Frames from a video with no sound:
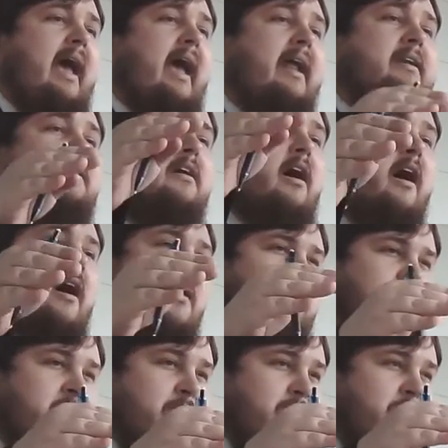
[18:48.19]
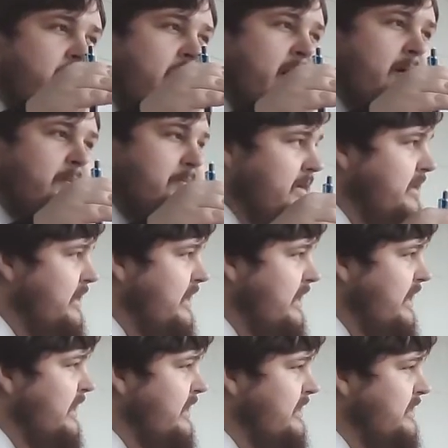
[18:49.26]
and comes from
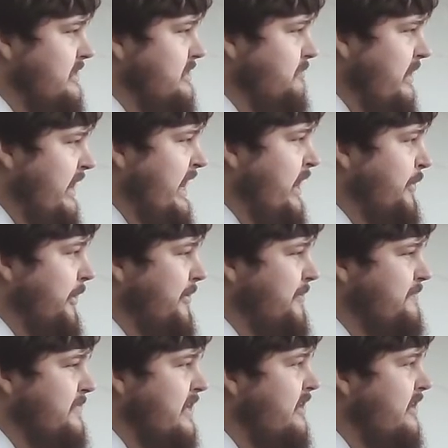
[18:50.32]
His power.